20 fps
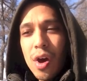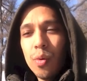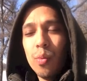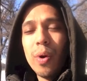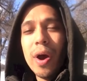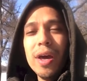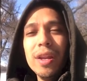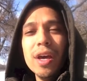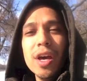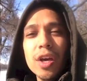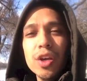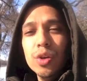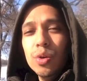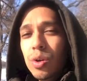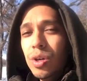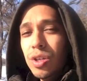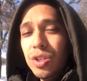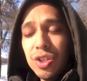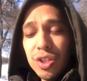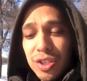when
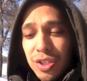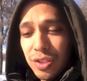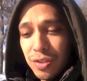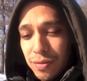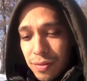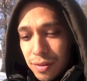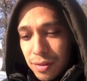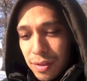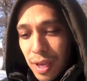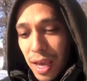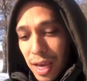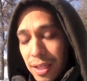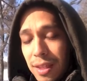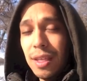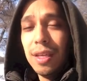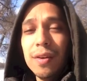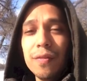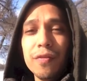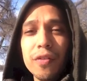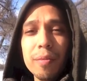you could just take
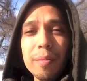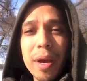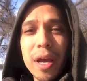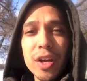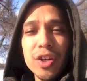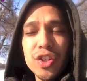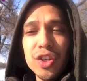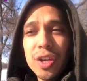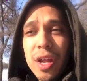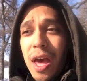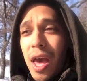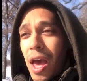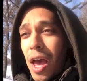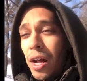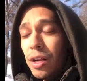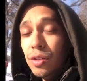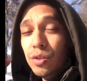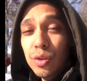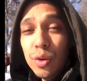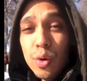the information
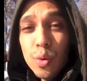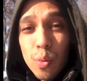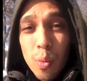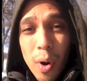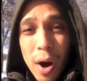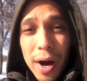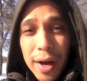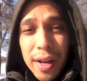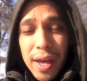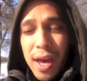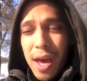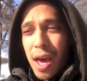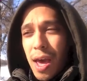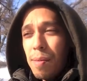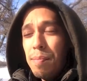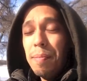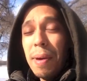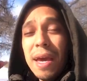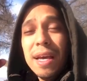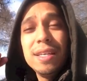and do one
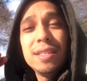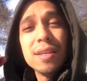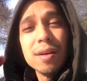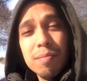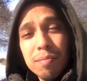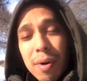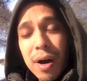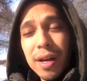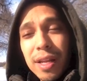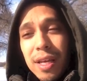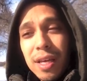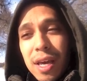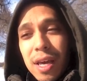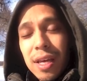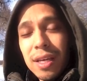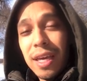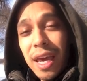and make some money,